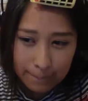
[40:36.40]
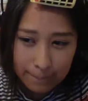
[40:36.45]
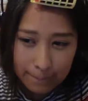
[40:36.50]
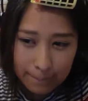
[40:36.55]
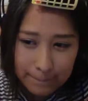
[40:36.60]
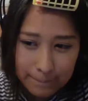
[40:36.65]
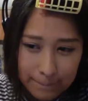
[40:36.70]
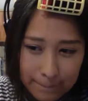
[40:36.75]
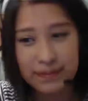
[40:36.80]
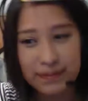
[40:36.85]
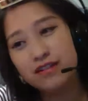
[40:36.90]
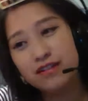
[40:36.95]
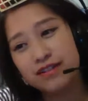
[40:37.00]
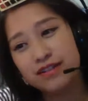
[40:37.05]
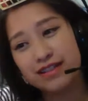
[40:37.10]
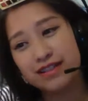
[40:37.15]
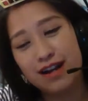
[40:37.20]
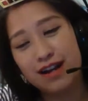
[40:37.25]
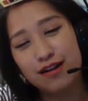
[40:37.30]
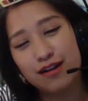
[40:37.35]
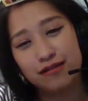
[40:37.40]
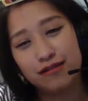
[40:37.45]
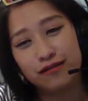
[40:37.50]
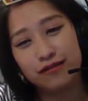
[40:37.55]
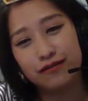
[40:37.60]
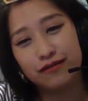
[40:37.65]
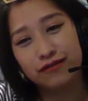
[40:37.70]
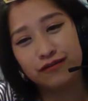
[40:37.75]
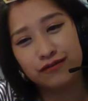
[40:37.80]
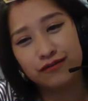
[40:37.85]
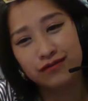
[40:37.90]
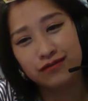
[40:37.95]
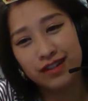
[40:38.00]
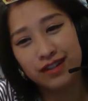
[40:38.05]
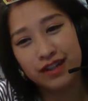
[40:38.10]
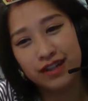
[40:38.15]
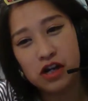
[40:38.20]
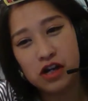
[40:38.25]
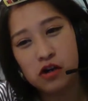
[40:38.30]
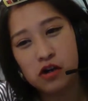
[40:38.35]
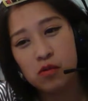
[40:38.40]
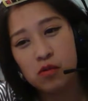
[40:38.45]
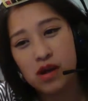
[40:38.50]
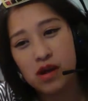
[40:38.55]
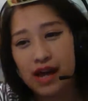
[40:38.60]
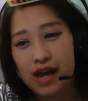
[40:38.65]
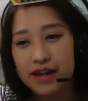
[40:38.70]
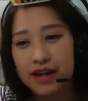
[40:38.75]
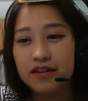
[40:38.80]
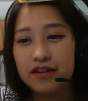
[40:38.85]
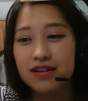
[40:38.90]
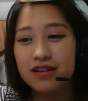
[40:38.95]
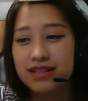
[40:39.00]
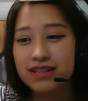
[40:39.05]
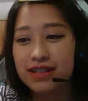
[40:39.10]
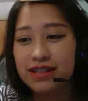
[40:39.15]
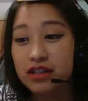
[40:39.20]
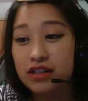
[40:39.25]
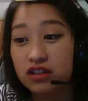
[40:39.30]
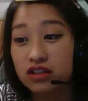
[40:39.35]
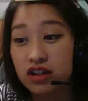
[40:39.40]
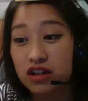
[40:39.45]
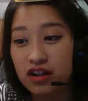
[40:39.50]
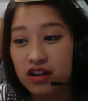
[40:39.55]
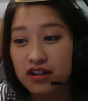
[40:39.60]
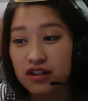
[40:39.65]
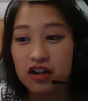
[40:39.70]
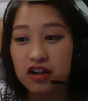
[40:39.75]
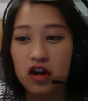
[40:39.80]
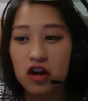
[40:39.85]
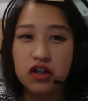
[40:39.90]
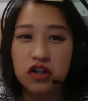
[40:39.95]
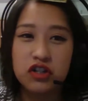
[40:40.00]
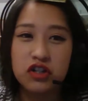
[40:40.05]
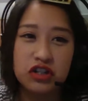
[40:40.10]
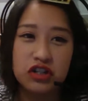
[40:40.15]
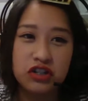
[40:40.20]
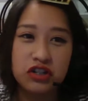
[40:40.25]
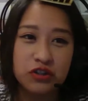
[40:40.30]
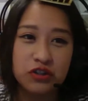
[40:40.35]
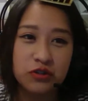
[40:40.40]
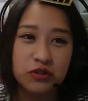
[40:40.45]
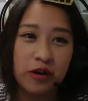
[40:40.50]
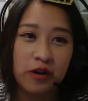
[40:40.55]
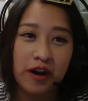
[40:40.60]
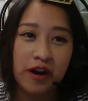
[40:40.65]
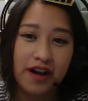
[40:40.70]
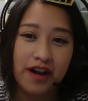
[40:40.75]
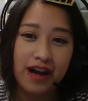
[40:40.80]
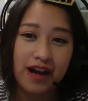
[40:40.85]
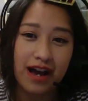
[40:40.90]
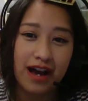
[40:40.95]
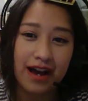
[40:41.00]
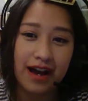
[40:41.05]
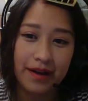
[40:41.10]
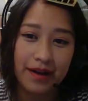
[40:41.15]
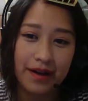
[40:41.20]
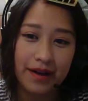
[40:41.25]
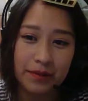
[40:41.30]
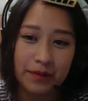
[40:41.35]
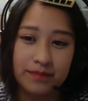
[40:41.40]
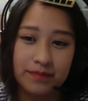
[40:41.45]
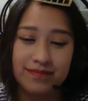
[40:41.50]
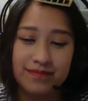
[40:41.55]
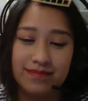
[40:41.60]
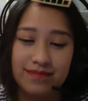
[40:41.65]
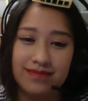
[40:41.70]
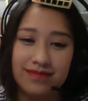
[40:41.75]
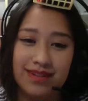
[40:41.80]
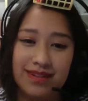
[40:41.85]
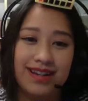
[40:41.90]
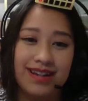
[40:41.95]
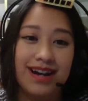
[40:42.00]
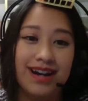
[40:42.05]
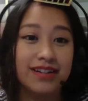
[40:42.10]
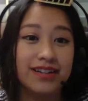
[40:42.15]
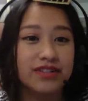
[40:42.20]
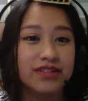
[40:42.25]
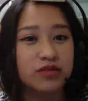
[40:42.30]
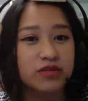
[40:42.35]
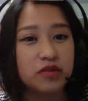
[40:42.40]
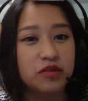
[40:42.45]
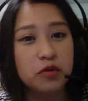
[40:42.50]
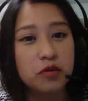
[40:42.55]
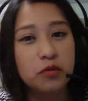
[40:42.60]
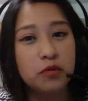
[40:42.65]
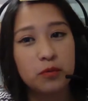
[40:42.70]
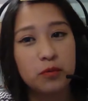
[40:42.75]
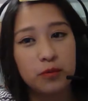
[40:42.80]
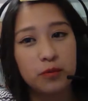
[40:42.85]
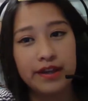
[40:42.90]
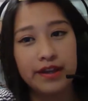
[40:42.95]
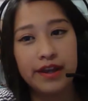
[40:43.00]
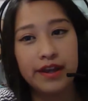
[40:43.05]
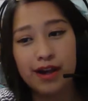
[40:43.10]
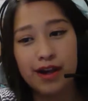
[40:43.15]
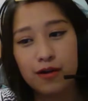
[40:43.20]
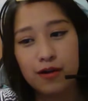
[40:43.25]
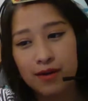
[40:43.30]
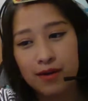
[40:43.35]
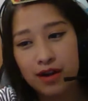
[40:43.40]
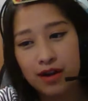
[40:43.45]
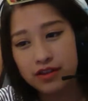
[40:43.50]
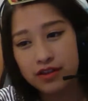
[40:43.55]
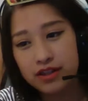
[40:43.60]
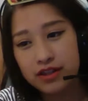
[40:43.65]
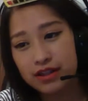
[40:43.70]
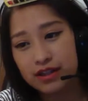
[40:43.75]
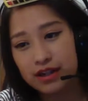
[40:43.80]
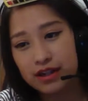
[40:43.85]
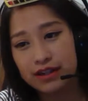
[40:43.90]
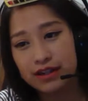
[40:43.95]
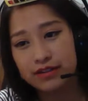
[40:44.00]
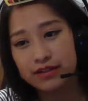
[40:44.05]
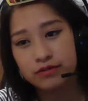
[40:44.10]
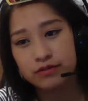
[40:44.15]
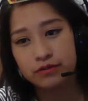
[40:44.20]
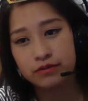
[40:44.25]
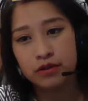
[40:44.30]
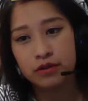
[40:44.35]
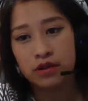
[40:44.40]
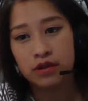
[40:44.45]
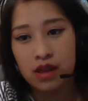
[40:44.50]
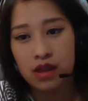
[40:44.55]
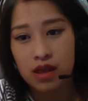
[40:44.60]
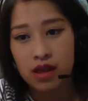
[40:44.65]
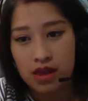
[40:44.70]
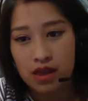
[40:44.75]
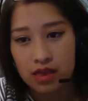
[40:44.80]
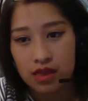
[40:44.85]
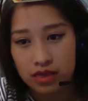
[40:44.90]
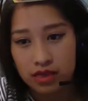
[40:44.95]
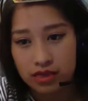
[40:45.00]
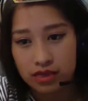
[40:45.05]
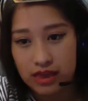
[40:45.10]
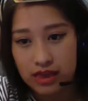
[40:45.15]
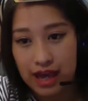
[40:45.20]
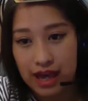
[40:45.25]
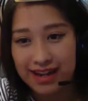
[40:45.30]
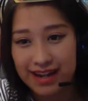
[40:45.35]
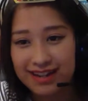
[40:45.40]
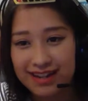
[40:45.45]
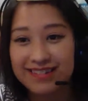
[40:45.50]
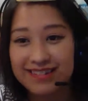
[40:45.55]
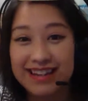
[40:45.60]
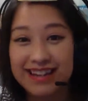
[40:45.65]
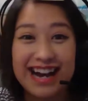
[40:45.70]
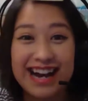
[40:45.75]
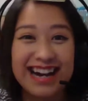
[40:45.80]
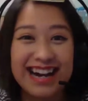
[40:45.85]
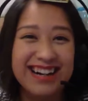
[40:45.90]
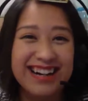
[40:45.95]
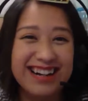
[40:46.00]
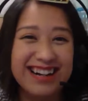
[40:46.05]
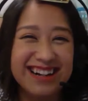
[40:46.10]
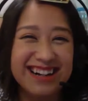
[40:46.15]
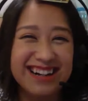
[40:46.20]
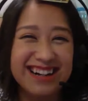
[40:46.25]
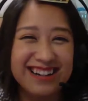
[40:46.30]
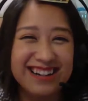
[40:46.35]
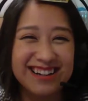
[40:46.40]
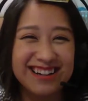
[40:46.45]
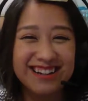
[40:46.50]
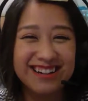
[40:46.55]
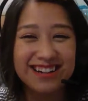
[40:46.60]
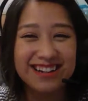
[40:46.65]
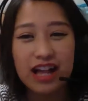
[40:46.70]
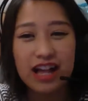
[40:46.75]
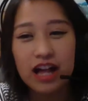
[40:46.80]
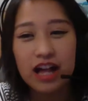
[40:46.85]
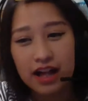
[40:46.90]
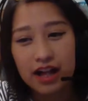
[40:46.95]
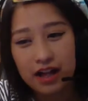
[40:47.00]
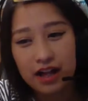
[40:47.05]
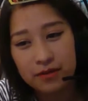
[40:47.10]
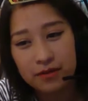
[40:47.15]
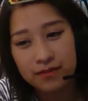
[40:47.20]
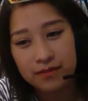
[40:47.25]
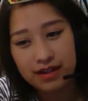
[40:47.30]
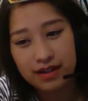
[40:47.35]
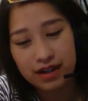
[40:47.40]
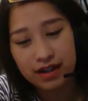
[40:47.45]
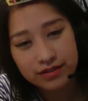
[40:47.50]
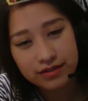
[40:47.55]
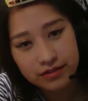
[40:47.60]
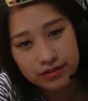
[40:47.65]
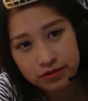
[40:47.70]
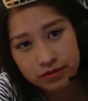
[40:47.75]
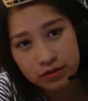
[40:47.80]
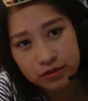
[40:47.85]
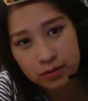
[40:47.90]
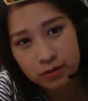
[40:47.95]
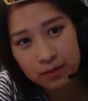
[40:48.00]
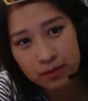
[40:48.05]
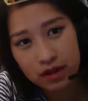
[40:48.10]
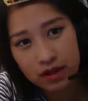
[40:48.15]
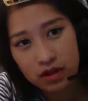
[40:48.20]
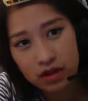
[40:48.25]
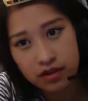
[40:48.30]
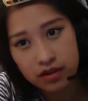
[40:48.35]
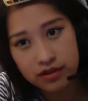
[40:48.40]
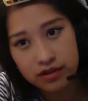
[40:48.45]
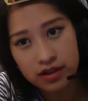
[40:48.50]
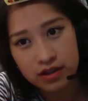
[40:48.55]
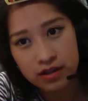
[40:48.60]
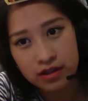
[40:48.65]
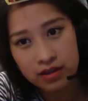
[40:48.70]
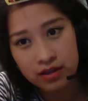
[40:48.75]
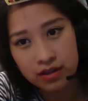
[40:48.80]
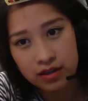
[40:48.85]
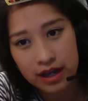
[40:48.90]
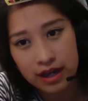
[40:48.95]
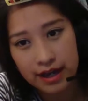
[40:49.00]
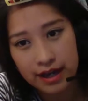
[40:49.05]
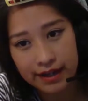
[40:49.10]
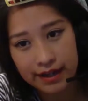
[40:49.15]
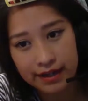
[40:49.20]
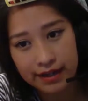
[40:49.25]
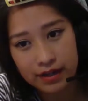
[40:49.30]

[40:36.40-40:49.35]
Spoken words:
be yourself, And honestly, in college too, in high school, we all think in high school that oh yeah, ha. In high school, we all think that